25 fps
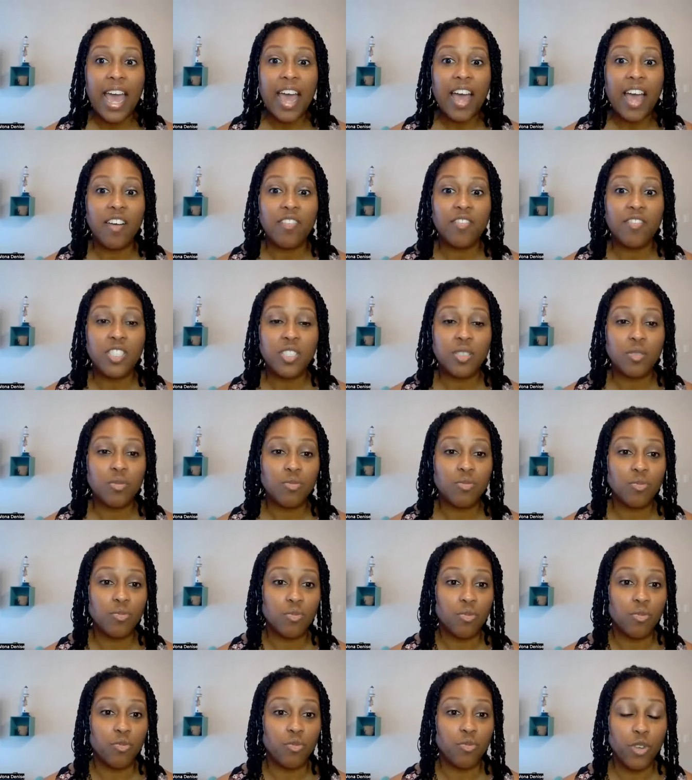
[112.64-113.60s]
They have
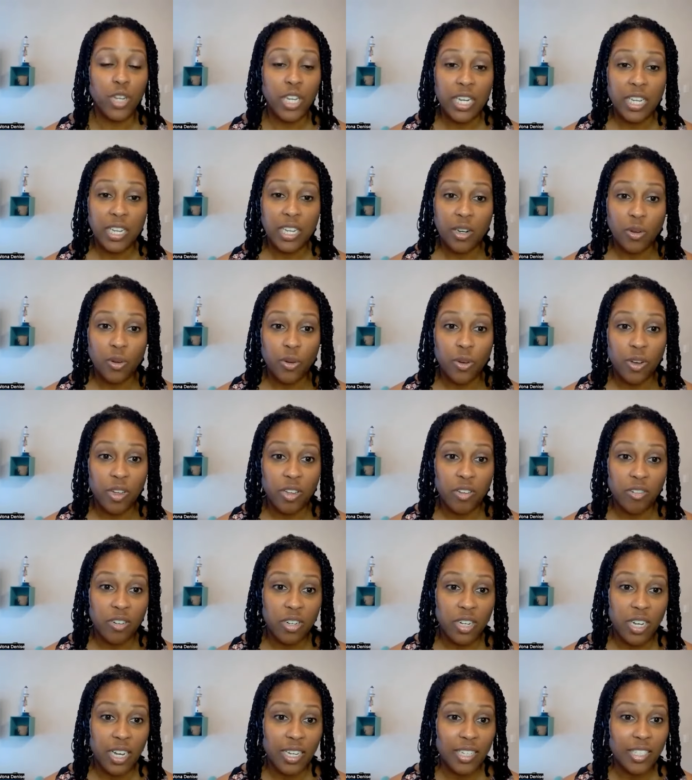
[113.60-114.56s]
some really
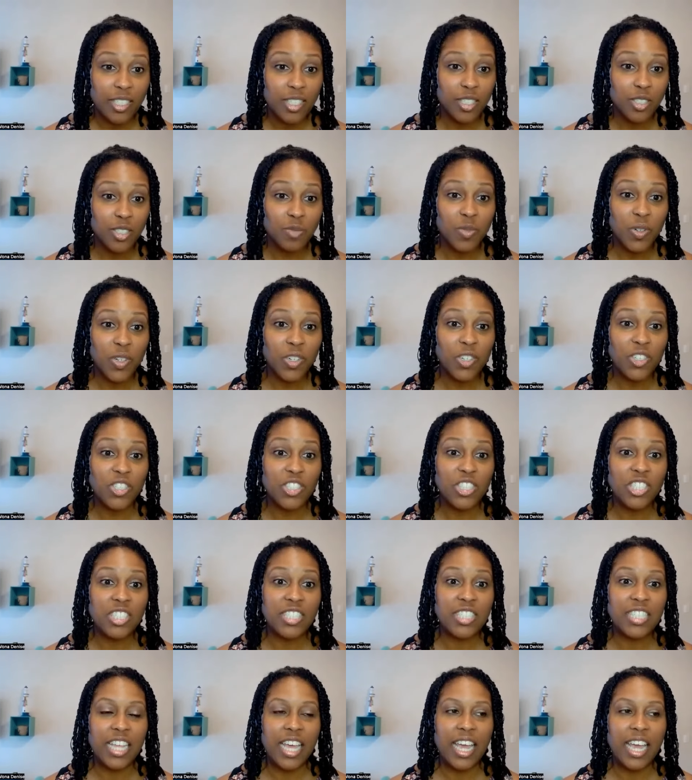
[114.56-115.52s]
loyal
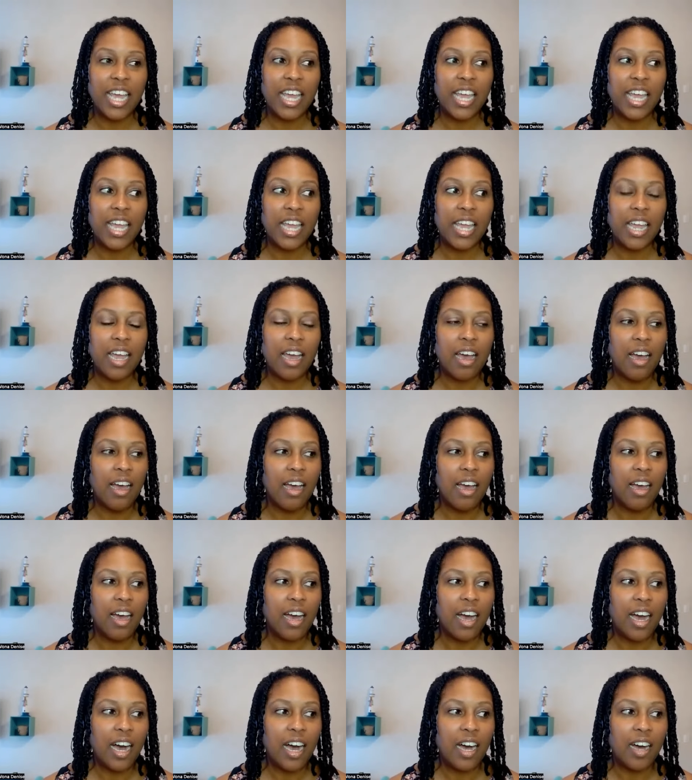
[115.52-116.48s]
customers. They yeah
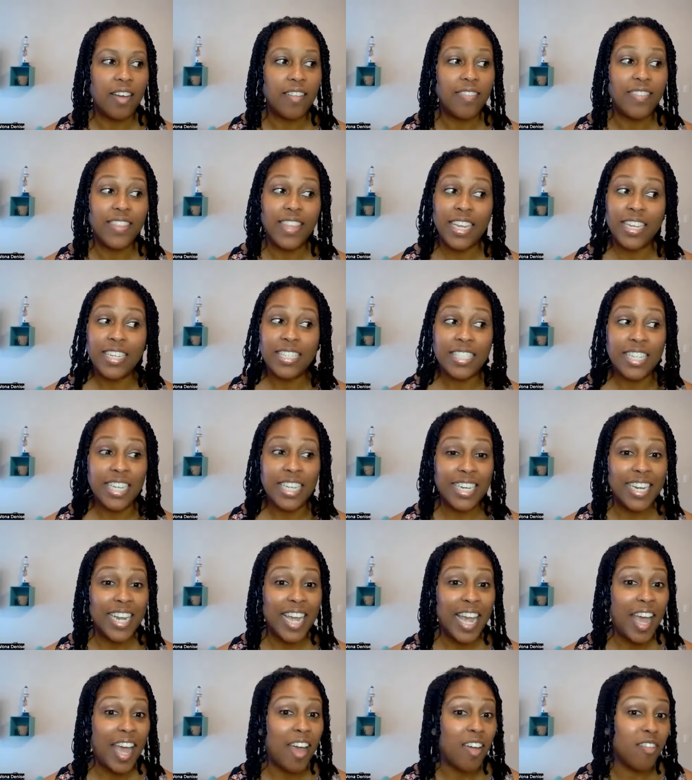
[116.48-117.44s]
uh, they
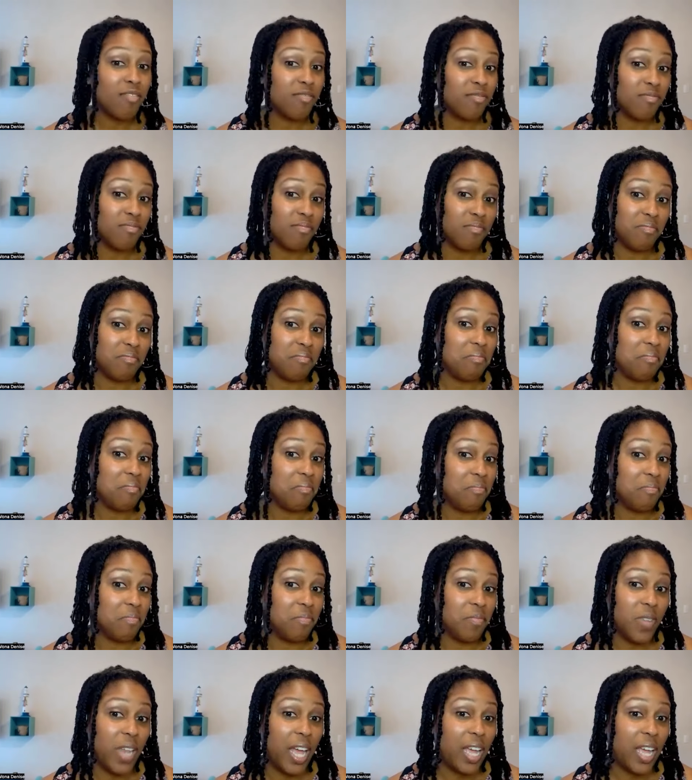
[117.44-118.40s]
tend to have
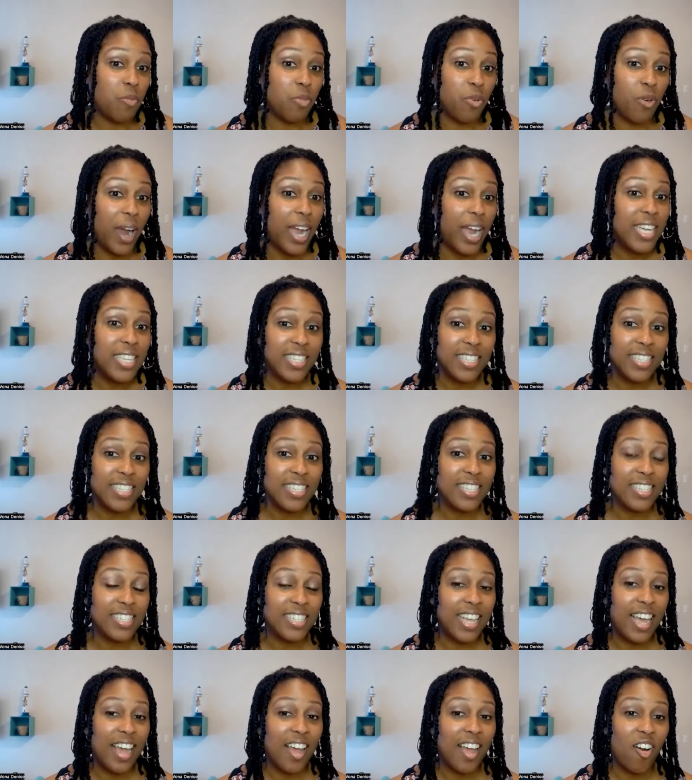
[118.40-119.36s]
like
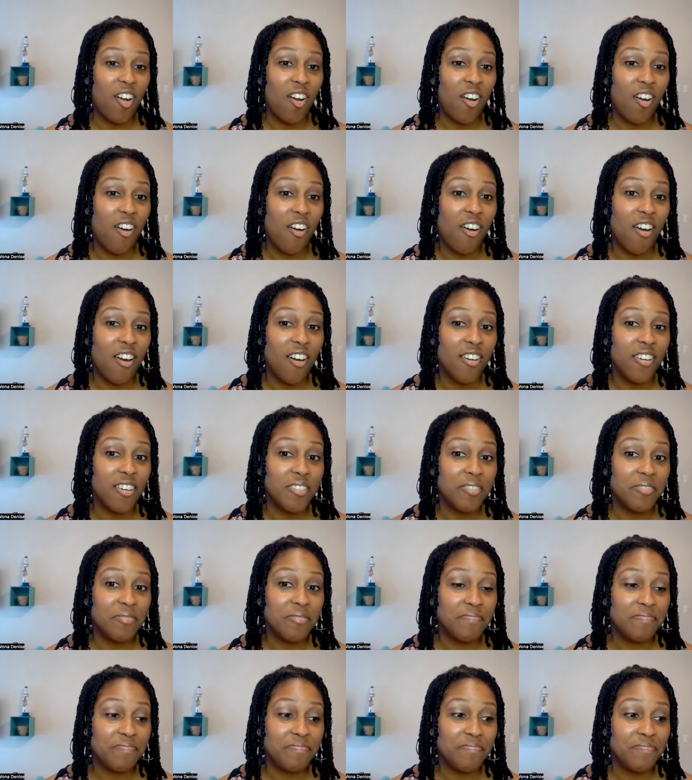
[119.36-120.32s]
prices that
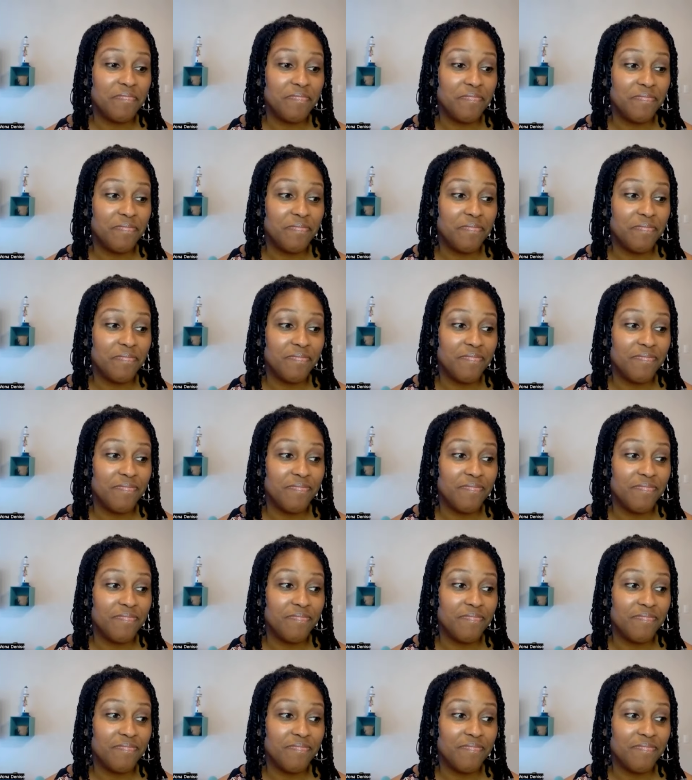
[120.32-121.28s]
are
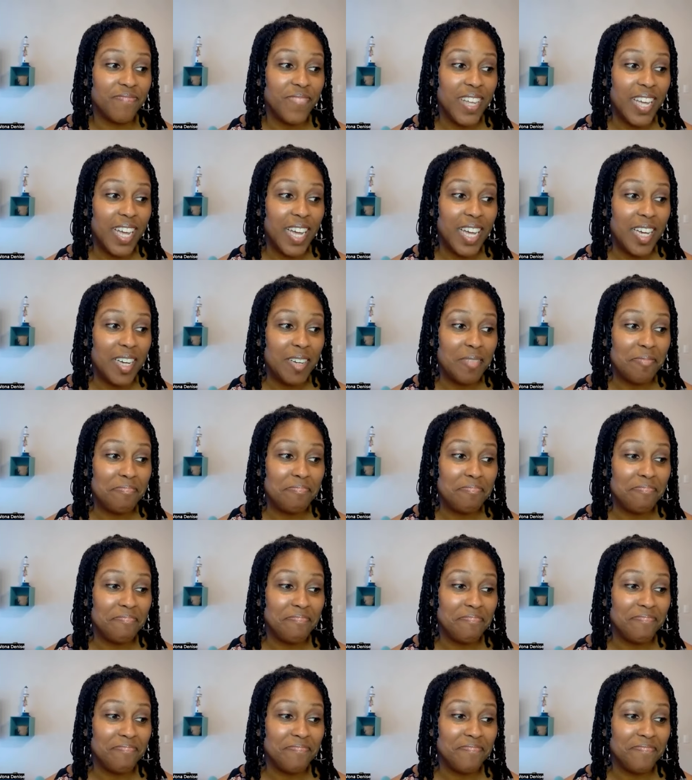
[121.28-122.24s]
uh,
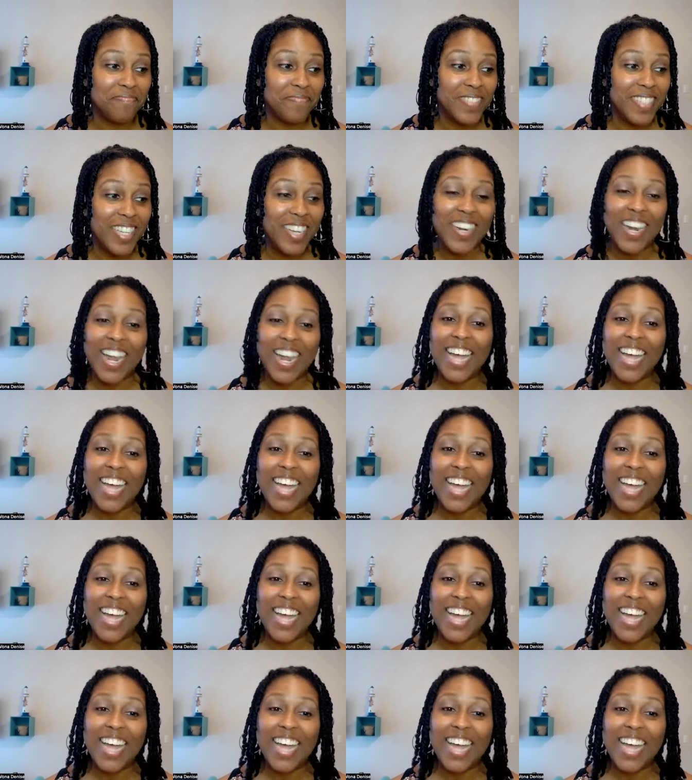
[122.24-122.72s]
they're